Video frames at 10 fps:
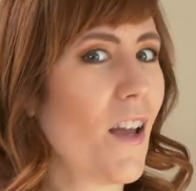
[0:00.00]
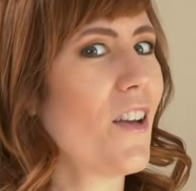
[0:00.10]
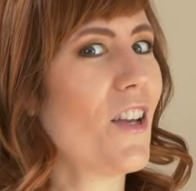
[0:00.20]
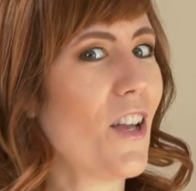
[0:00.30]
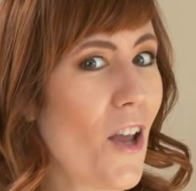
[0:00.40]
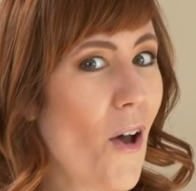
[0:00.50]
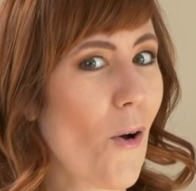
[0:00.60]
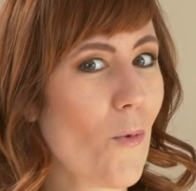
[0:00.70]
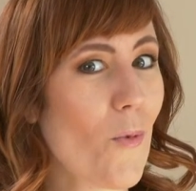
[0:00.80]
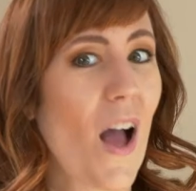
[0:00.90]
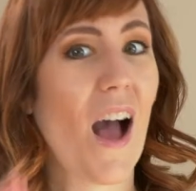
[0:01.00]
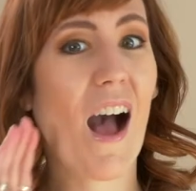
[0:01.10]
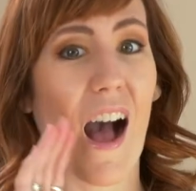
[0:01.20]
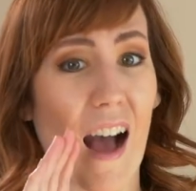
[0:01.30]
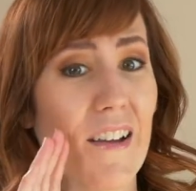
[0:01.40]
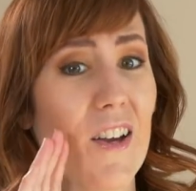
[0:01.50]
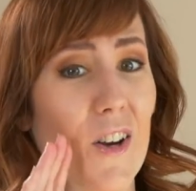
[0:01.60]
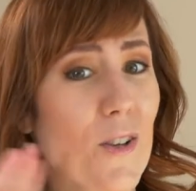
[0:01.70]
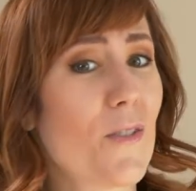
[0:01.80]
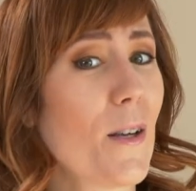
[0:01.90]
You know, I
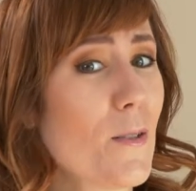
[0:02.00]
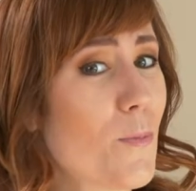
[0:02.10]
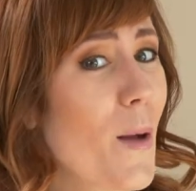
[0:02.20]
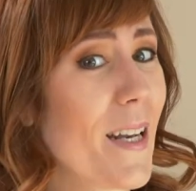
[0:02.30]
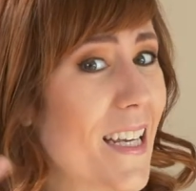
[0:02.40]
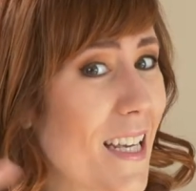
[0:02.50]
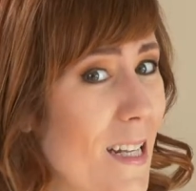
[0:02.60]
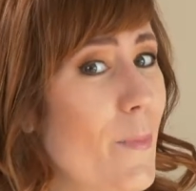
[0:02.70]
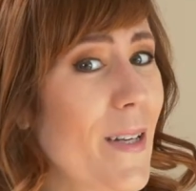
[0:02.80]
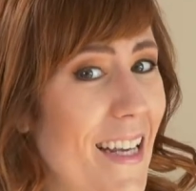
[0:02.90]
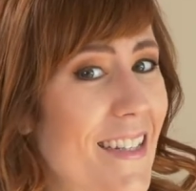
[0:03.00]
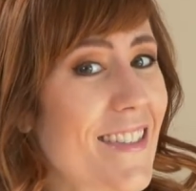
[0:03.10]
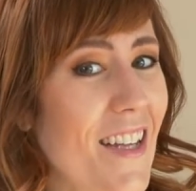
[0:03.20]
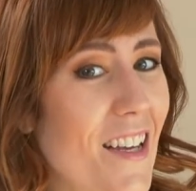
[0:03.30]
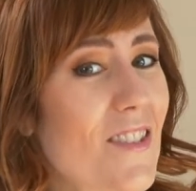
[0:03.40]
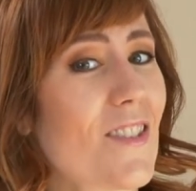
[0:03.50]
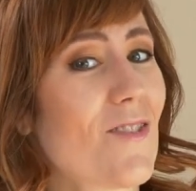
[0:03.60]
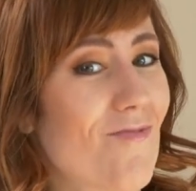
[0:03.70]
heard there's money in banana stands.